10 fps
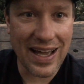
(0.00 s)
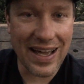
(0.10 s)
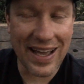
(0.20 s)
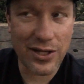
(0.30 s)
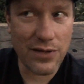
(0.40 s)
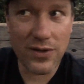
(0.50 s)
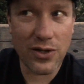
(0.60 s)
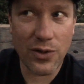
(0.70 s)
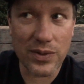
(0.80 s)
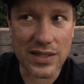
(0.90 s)
I didn't even
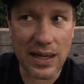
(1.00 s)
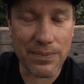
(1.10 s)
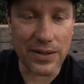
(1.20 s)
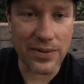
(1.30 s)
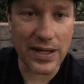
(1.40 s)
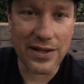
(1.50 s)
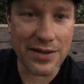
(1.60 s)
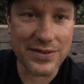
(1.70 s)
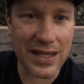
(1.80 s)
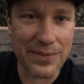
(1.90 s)
know what's happening, right? I don't
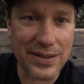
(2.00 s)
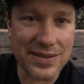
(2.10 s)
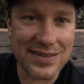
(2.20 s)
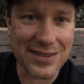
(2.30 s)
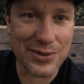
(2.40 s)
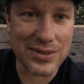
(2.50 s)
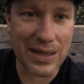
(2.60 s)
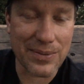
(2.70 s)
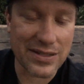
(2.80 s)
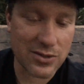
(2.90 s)
have time to know what's
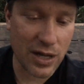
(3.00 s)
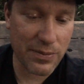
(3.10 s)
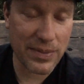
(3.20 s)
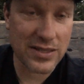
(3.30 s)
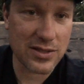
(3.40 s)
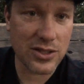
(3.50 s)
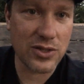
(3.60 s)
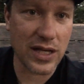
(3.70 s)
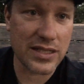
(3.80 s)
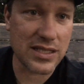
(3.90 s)
happening. Dropping my salute,
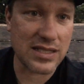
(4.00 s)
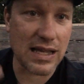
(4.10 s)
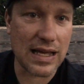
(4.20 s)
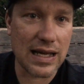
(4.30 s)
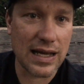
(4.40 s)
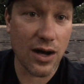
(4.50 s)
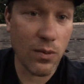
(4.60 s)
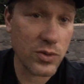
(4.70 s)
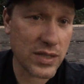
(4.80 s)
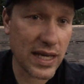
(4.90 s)
I just
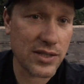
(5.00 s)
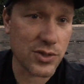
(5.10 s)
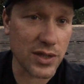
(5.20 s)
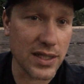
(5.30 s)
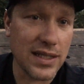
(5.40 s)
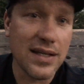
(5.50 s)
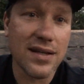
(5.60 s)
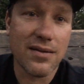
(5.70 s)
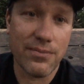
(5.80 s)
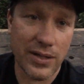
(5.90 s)
almost casually,
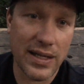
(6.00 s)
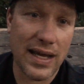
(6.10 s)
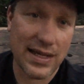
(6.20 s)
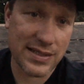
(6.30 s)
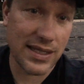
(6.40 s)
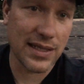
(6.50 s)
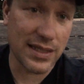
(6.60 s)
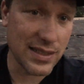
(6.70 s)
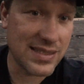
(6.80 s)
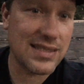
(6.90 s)
but
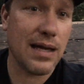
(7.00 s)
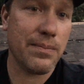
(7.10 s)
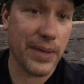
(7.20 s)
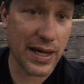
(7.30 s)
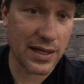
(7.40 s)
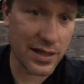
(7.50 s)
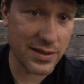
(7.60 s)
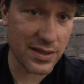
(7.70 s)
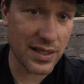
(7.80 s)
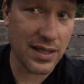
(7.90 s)
accidentally, step back
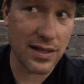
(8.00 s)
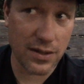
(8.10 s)
onto the